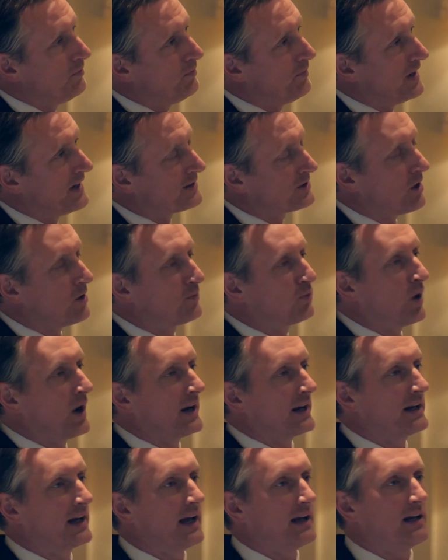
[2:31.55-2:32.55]
But it's all
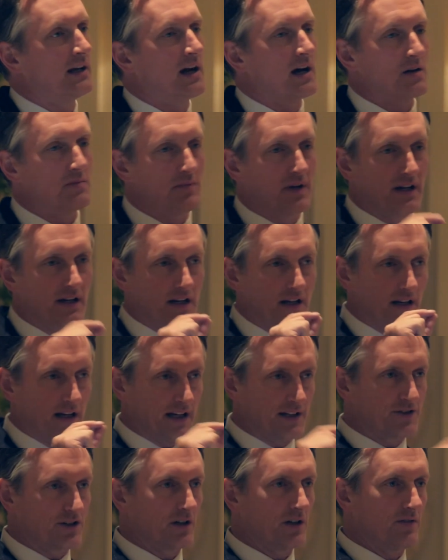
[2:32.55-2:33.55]
predicated on meeting
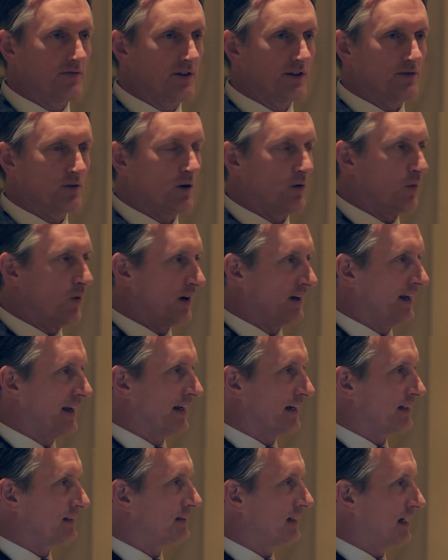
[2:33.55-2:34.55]
each individual one
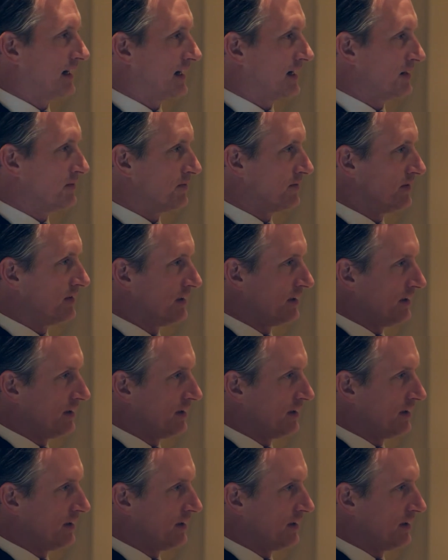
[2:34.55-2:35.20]
day at a time,